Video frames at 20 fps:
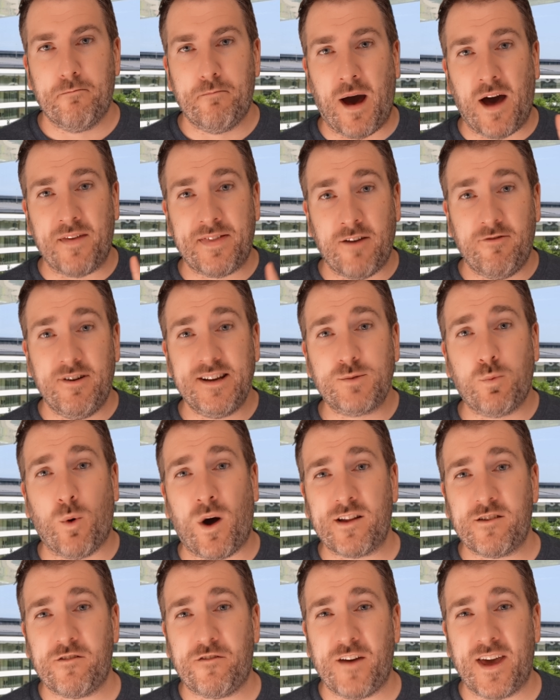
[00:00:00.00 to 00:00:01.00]
But there is
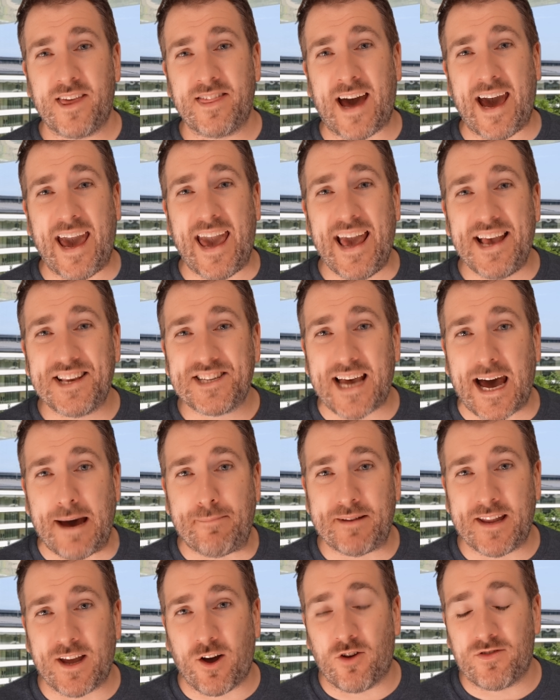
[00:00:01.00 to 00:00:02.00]
one thing that is
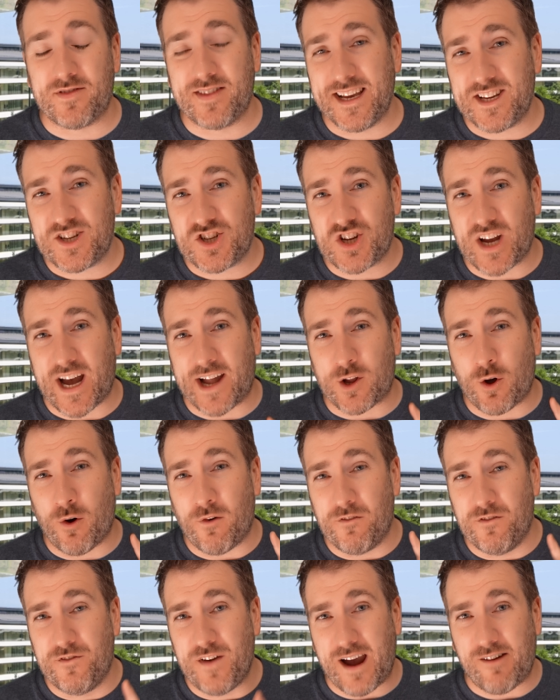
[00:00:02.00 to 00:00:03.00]
happening on this
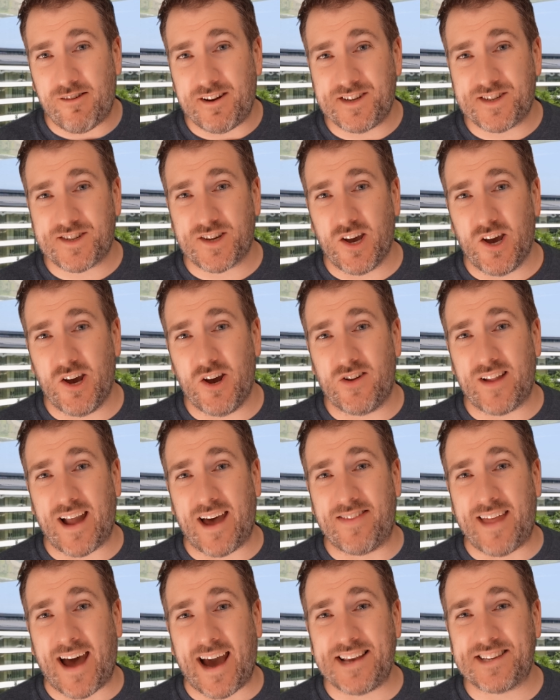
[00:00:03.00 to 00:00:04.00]
channel very soon,
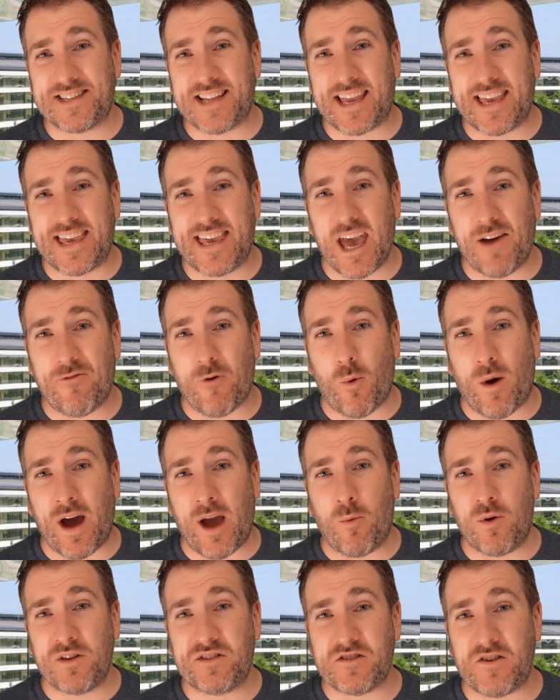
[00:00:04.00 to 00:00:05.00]
and that is the
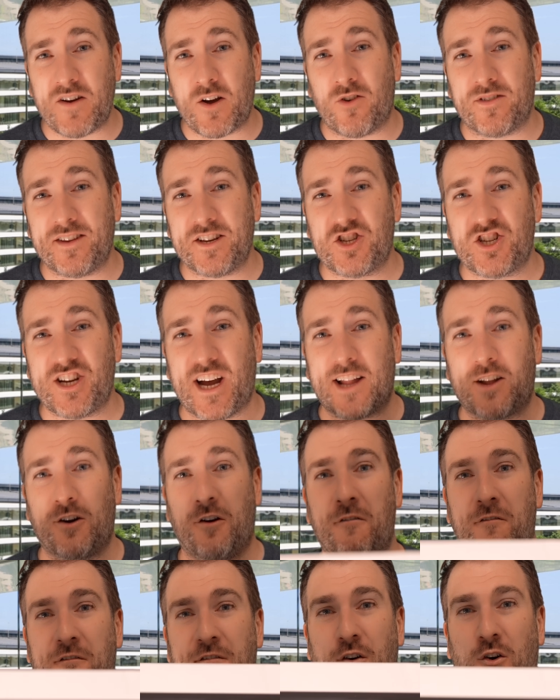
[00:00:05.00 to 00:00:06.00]
giveaway we're doing on this
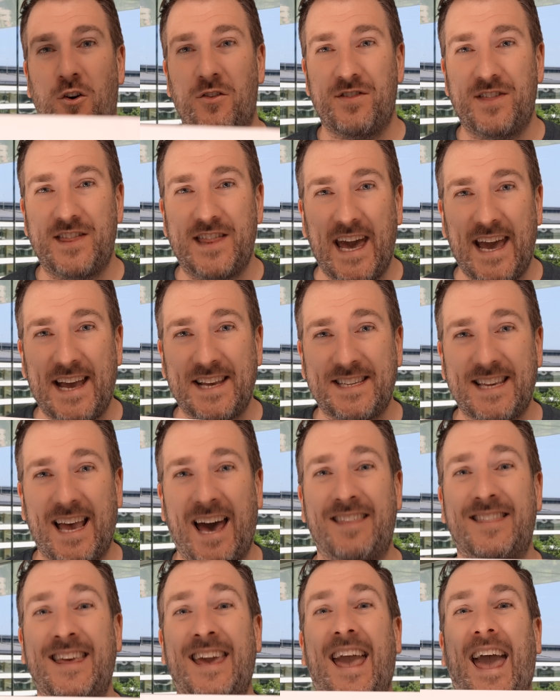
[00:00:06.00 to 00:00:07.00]
channel for this
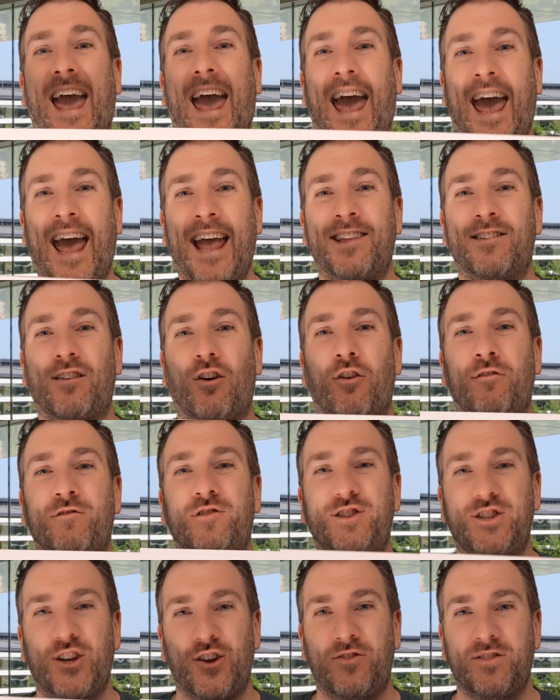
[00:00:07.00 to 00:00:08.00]
at the end of
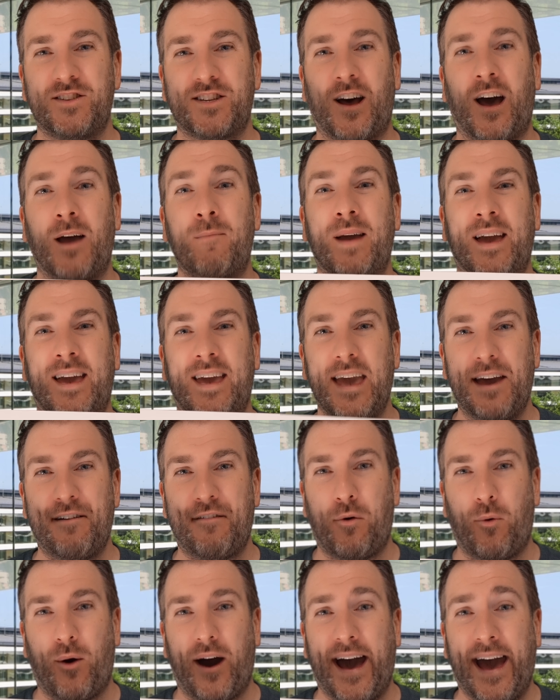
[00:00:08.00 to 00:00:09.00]
June time
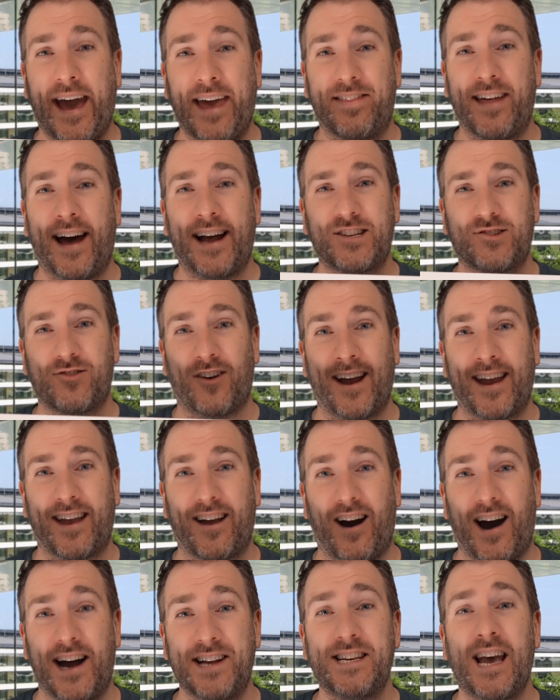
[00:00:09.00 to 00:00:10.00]
giveaway. That's right,
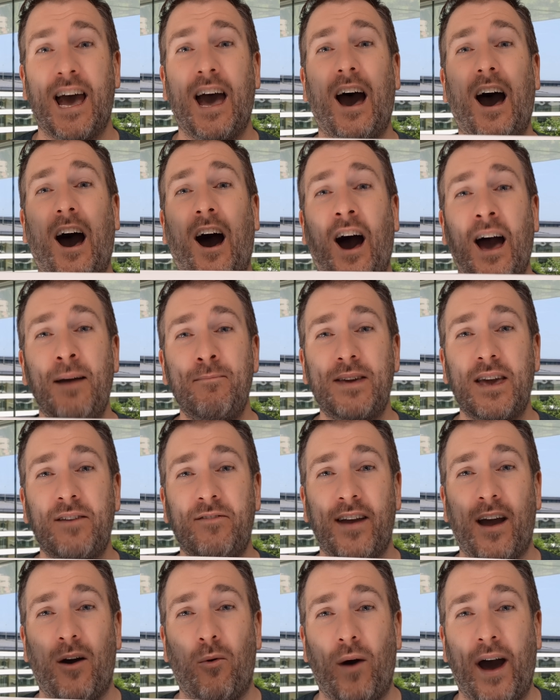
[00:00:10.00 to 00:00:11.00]
guys. I'm
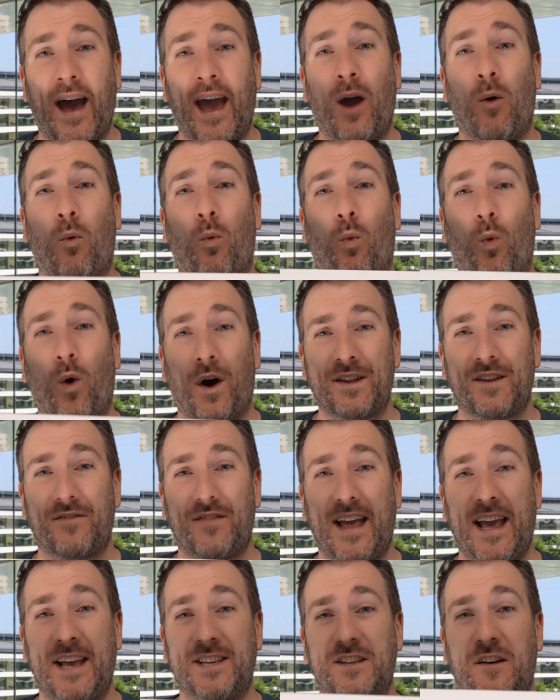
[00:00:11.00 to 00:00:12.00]
giving away one of
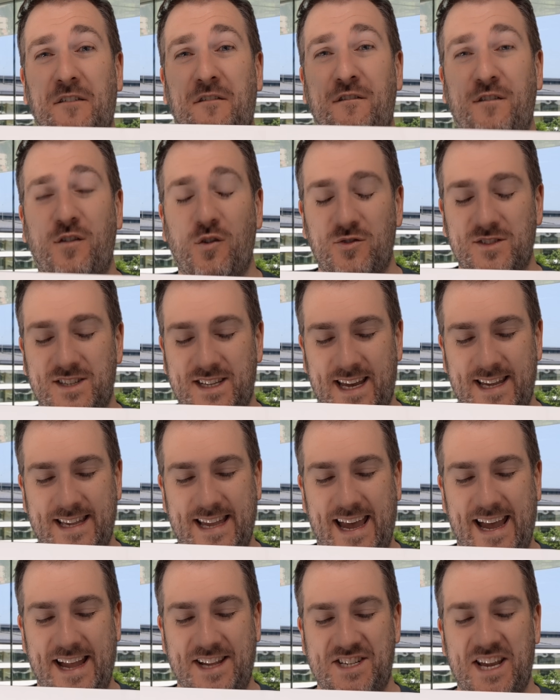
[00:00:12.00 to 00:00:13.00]
these, a
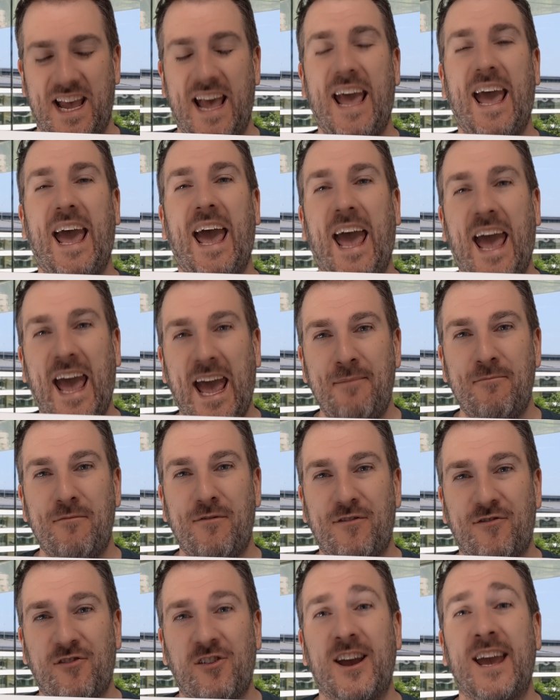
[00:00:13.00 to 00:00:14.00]
14-inch
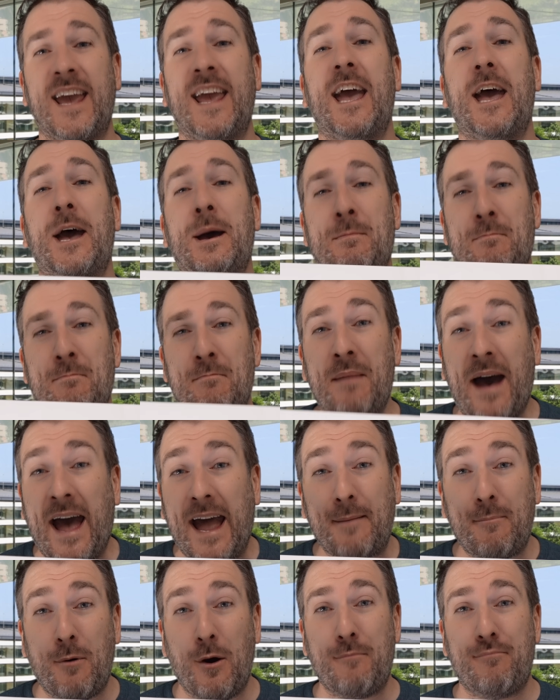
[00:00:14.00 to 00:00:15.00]
M3
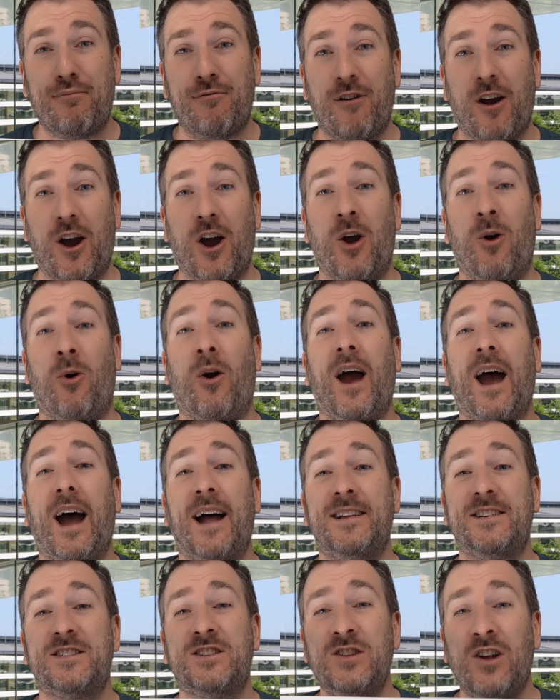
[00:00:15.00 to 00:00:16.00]
MacBook Pro.
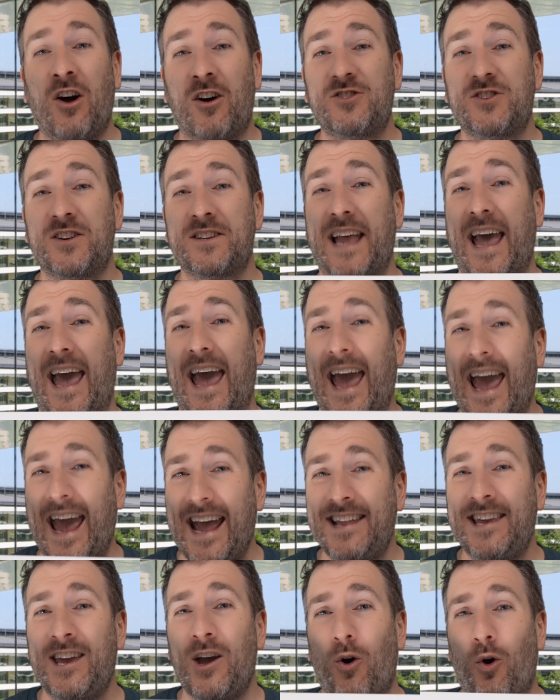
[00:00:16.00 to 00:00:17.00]
And it's not just
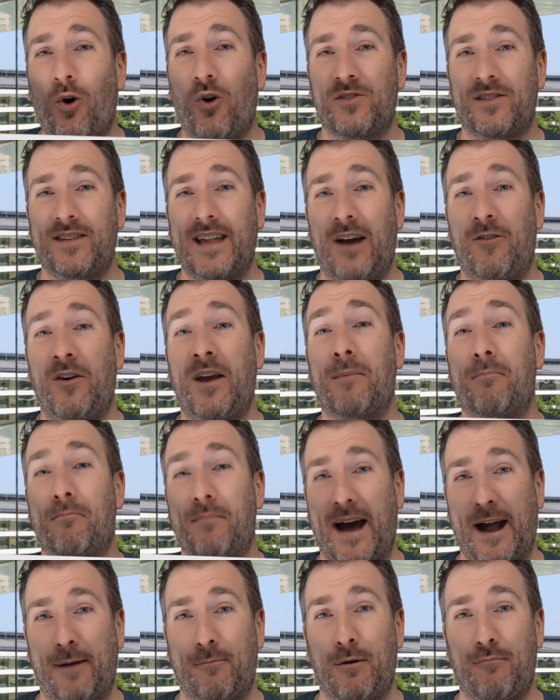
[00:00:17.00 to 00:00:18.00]
any ordinary
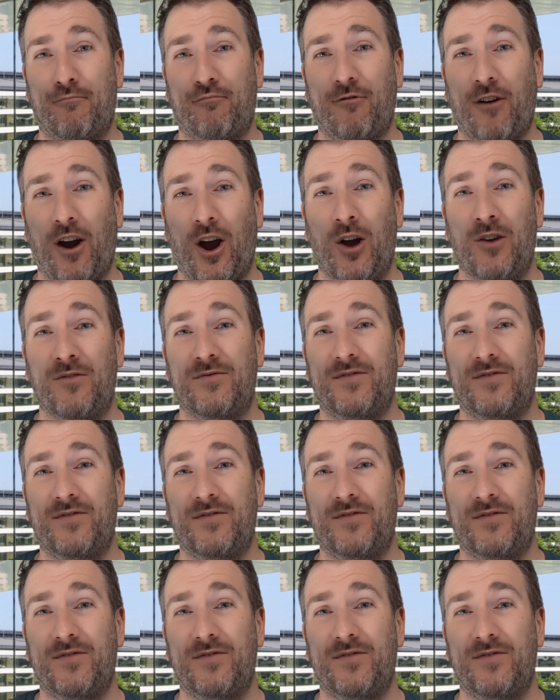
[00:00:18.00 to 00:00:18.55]
MacBook Pro.